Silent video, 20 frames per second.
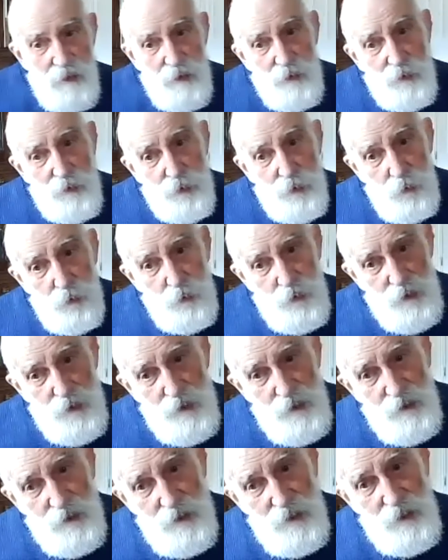
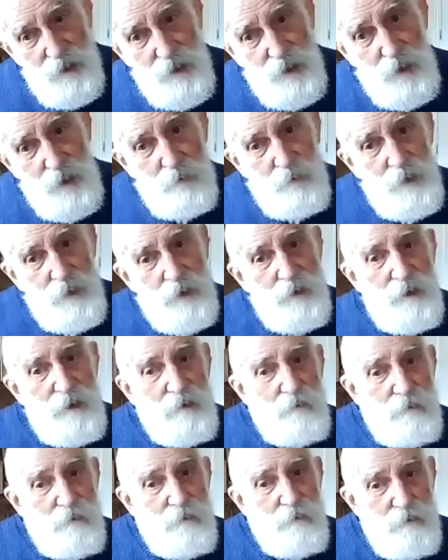thought in the
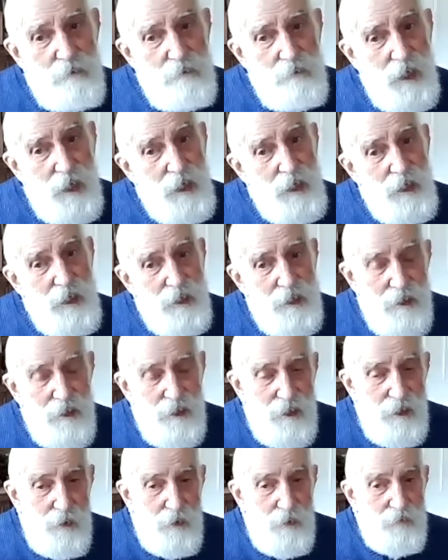human mind,
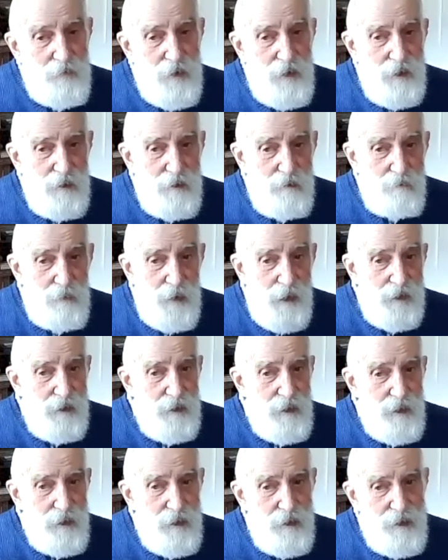however
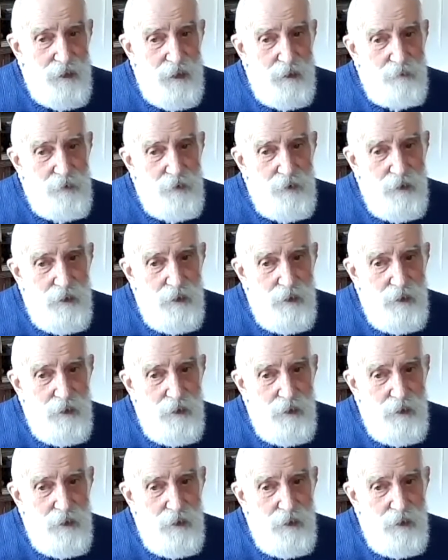apparently it seems